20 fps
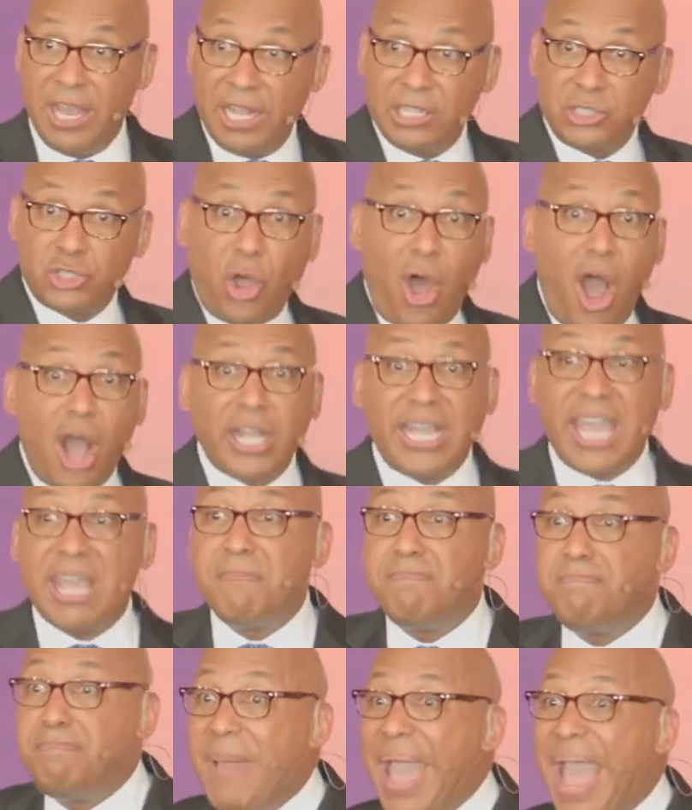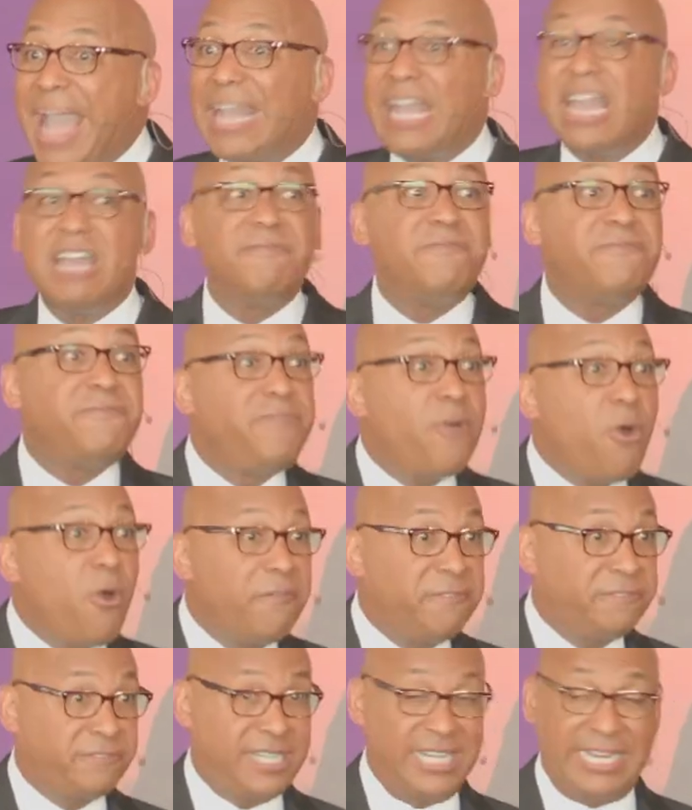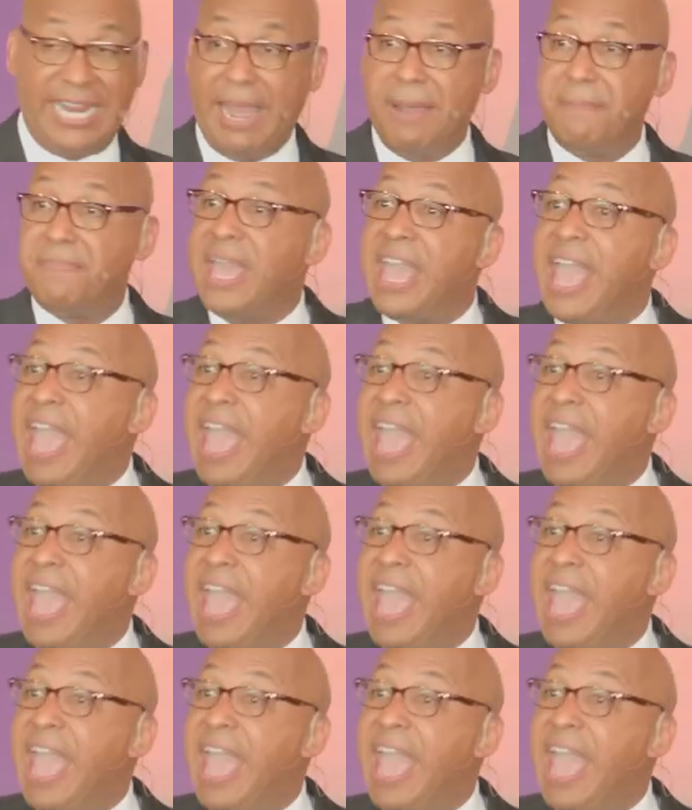talking back and forth to them,